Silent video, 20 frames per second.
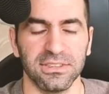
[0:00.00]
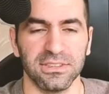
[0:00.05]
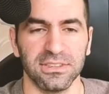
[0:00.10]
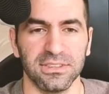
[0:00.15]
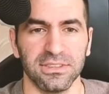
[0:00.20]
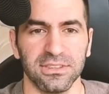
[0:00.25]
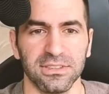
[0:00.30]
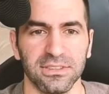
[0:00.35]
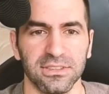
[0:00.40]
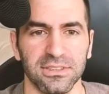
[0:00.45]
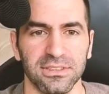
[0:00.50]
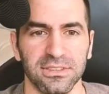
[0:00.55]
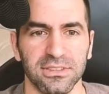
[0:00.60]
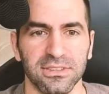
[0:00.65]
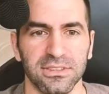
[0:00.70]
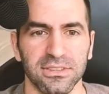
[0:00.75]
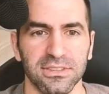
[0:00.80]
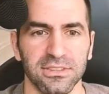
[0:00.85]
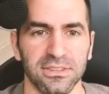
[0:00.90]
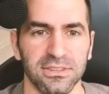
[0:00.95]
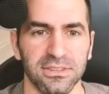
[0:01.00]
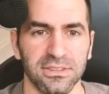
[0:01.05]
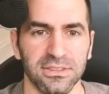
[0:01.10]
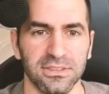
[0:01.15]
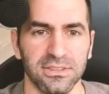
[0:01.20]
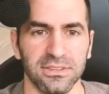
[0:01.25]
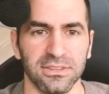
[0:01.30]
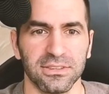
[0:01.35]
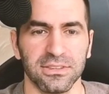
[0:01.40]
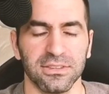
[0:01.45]

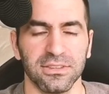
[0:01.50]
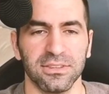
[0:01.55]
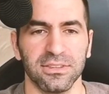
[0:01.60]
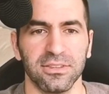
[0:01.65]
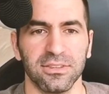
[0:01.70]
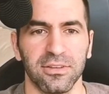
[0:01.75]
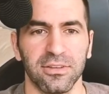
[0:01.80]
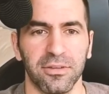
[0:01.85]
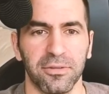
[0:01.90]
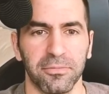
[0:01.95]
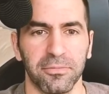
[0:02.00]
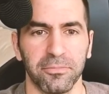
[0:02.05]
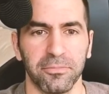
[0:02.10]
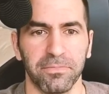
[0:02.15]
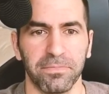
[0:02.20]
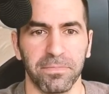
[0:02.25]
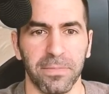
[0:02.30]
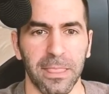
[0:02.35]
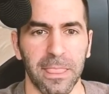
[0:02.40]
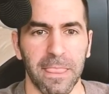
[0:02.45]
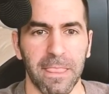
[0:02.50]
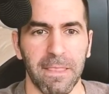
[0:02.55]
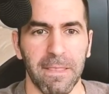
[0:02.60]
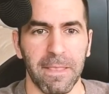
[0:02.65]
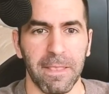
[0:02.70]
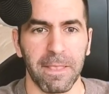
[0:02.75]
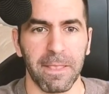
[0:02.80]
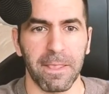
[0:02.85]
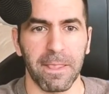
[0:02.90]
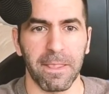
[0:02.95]

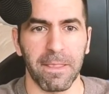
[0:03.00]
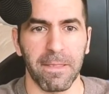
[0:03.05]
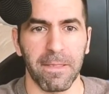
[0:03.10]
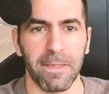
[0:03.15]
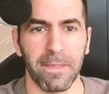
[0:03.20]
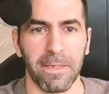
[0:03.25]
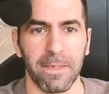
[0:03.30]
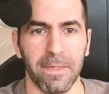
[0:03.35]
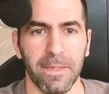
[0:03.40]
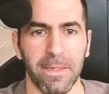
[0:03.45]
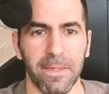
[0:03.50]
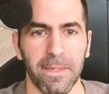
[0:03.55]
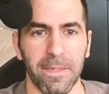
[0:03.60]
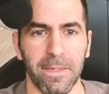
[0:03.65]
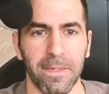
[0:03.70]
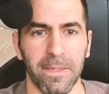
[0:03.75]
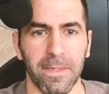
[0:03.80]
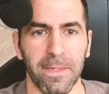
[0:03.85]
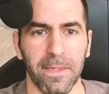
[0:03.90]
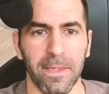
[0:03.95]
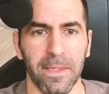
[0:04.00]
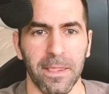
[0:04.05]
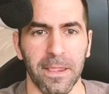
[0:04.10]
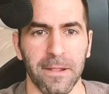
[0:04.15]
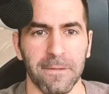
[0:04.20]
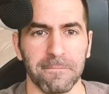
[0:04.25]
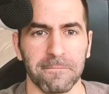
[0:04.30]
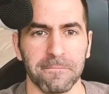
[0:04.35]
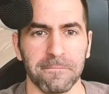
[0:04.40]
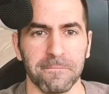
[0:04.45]

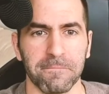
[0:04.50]
[no speech]